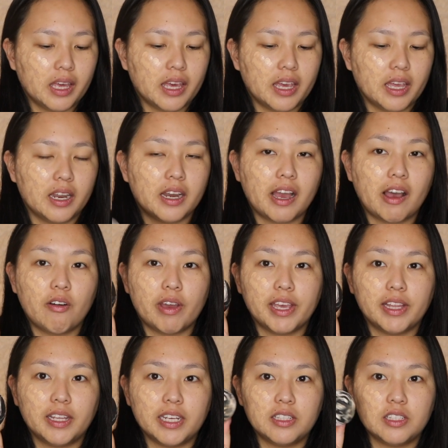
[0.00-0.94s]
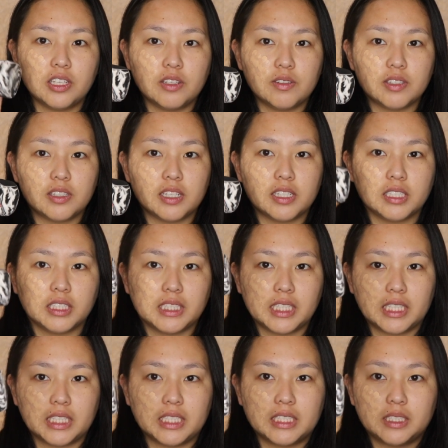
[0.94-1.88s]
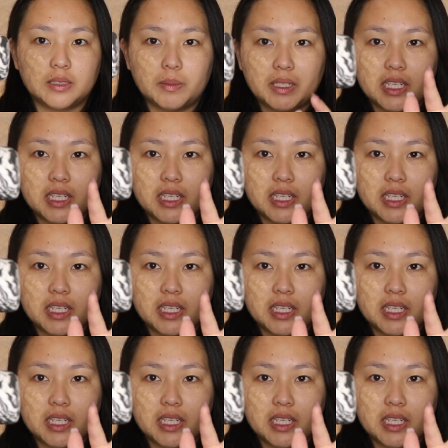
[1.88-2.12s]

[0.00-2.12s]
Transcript: And how I like to use this is